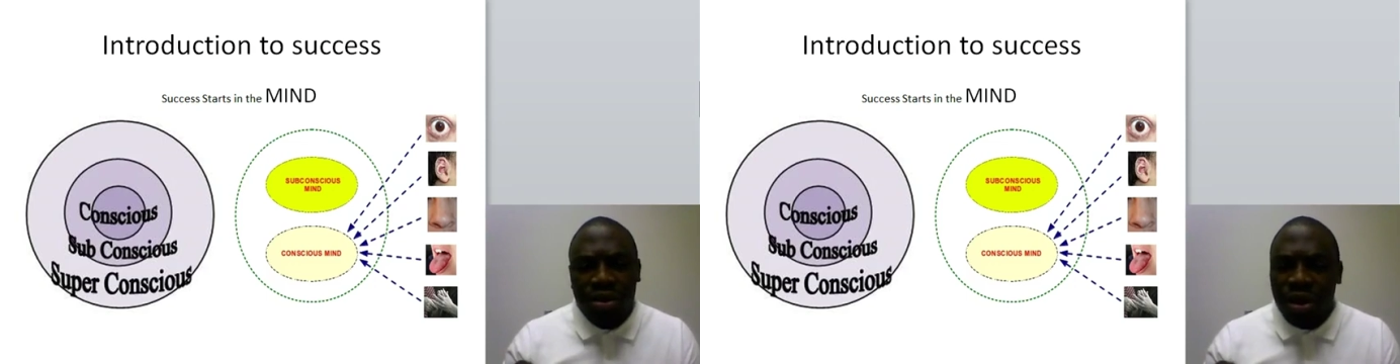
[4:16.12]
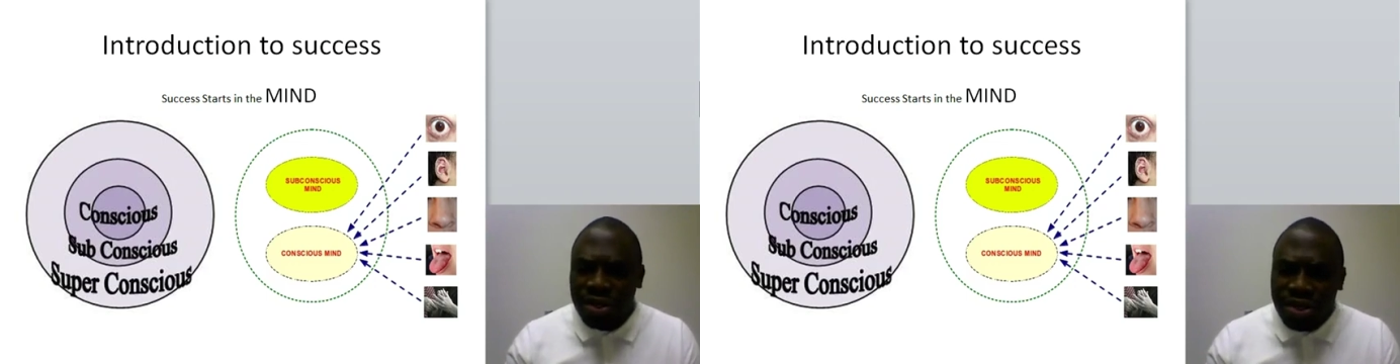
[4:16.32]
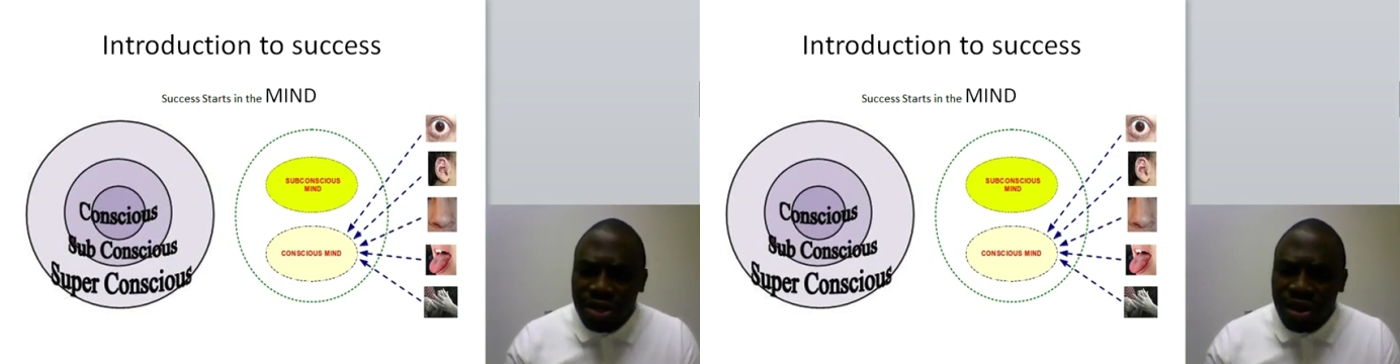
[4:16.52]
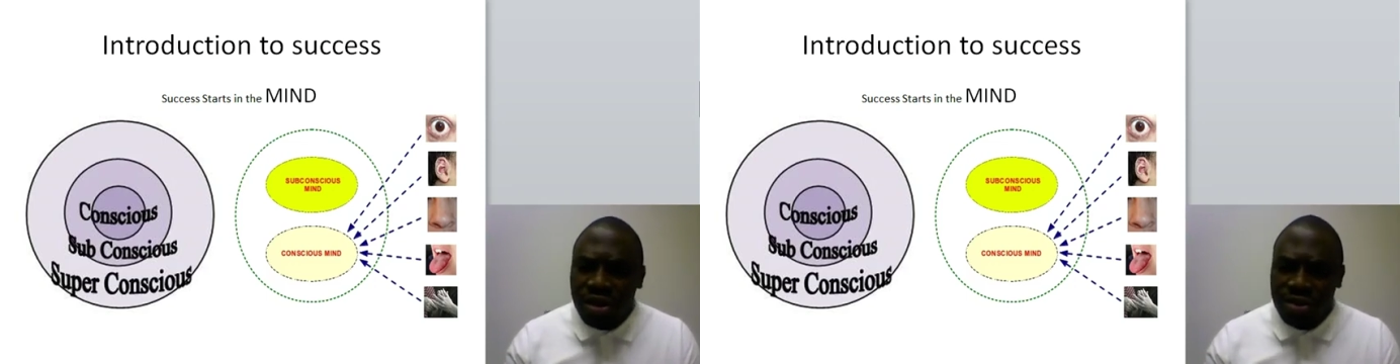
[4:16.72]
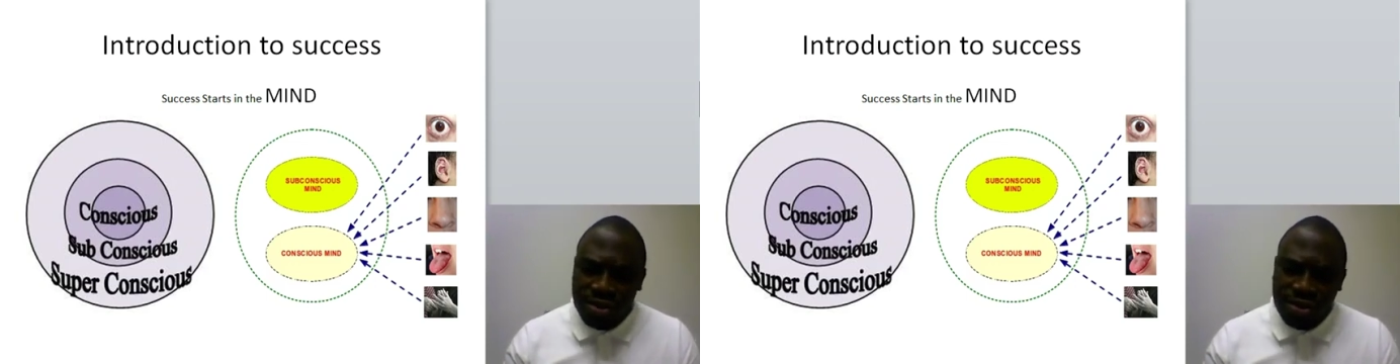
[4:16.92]
Your
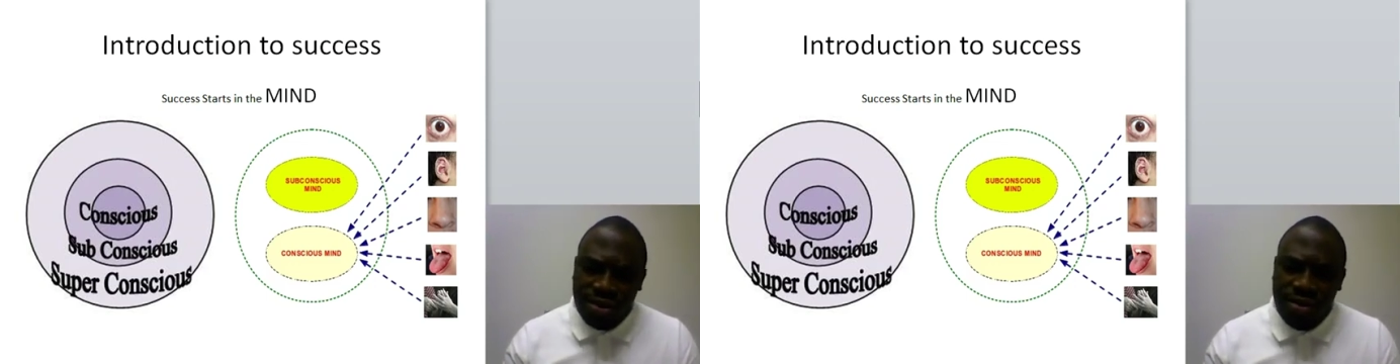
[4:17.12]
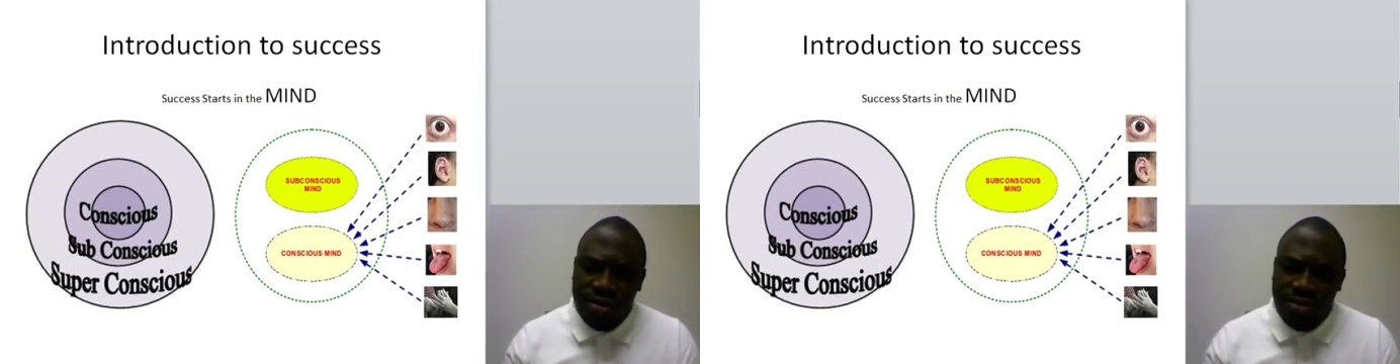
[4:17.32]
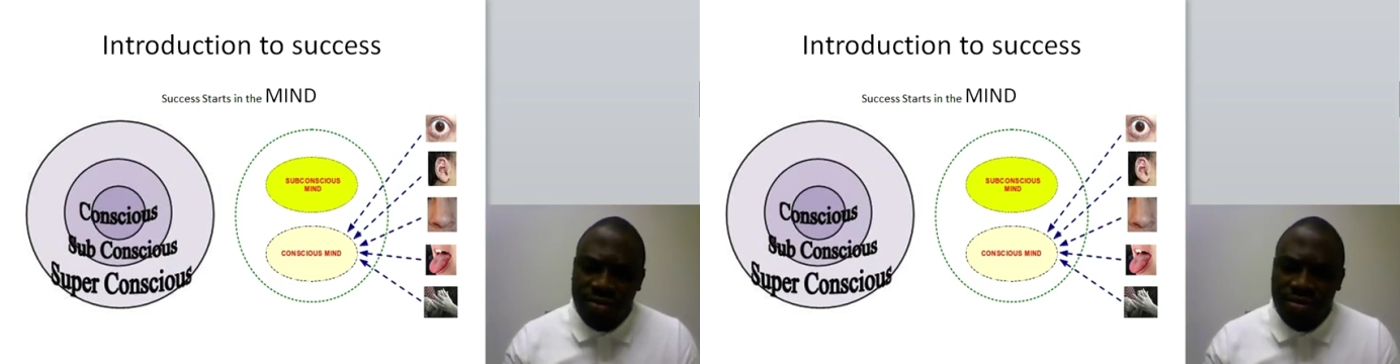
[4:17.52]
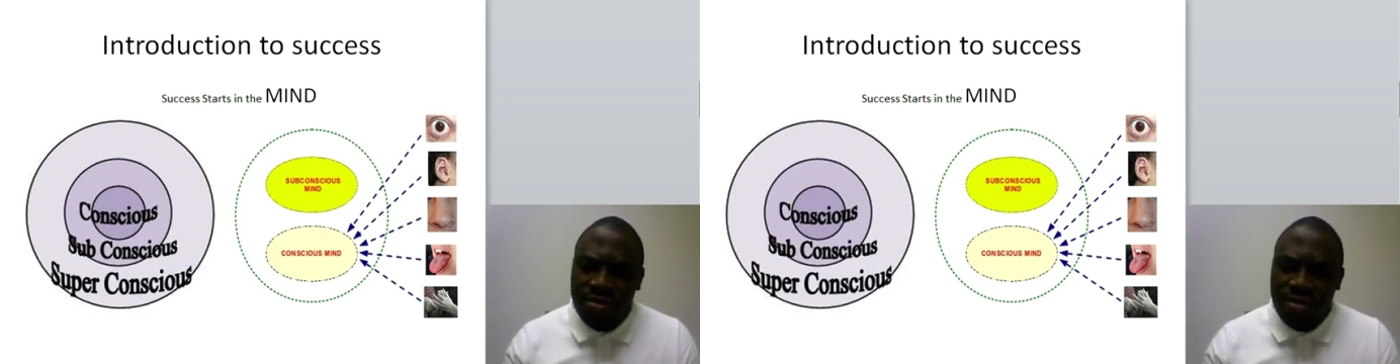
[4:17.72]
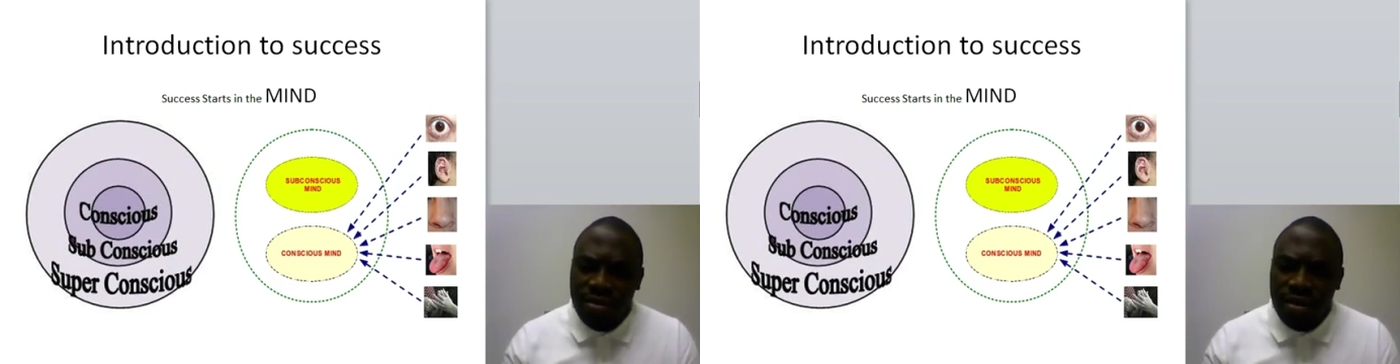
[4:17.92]
thoughts
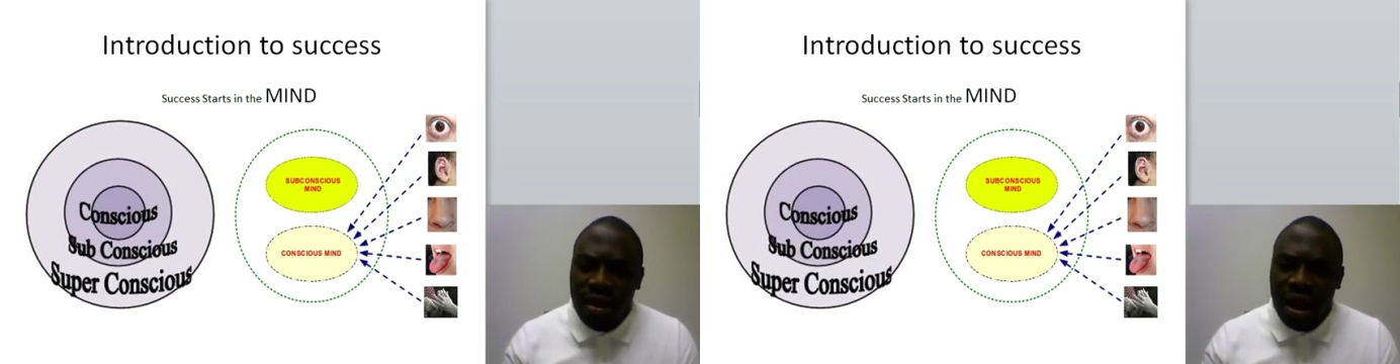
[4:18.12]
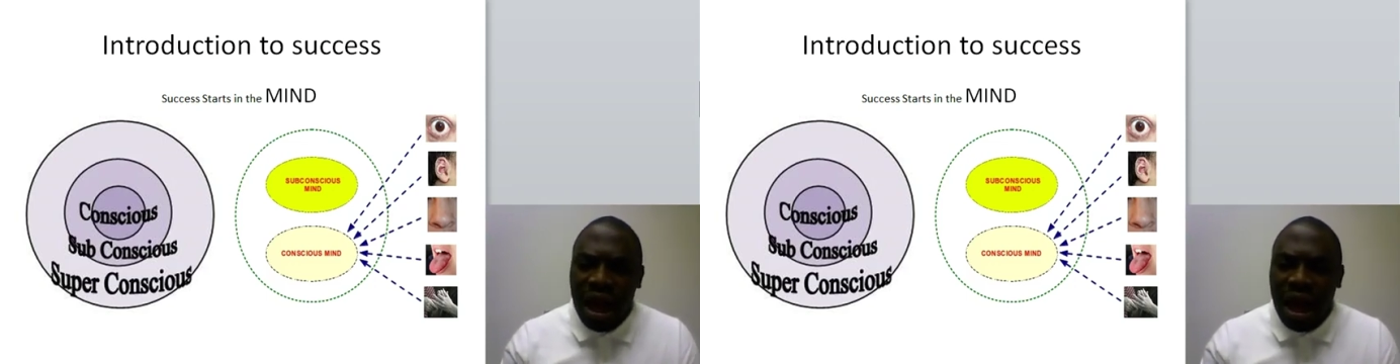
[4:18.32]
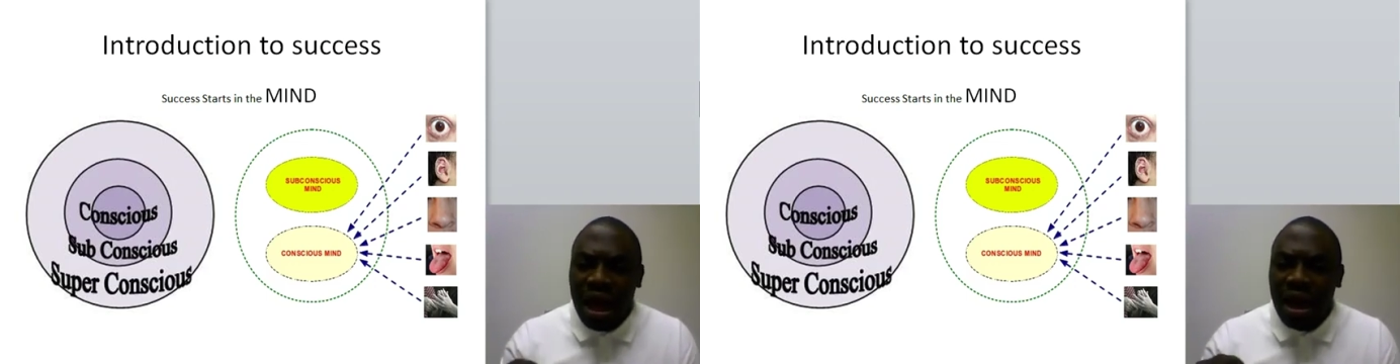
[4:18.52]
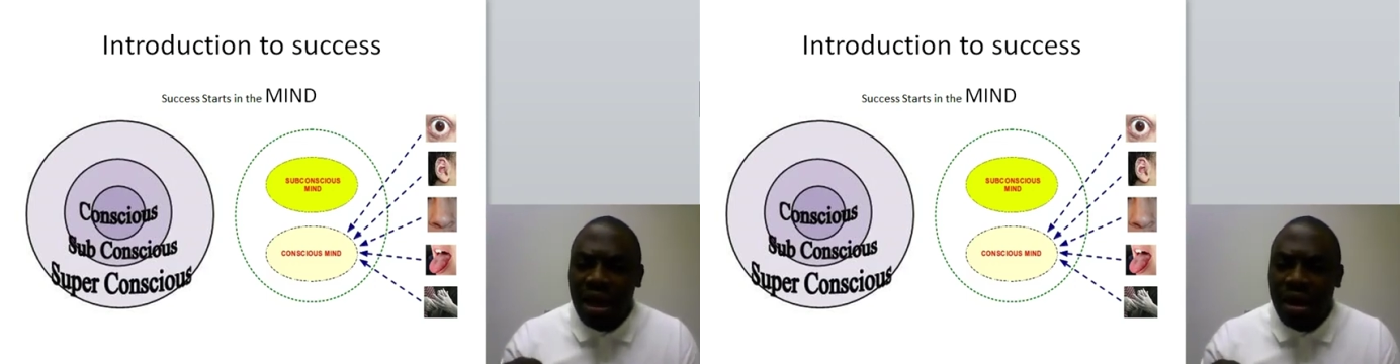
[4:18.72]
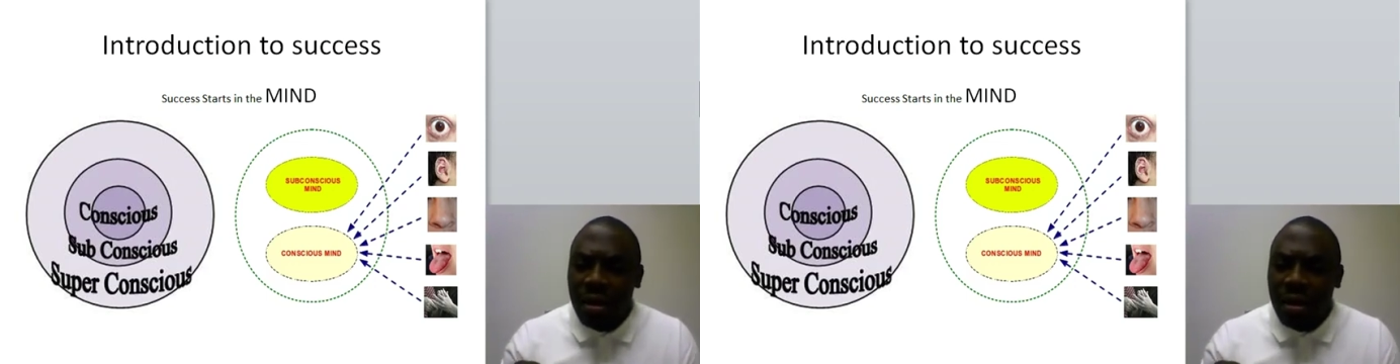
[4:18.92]
are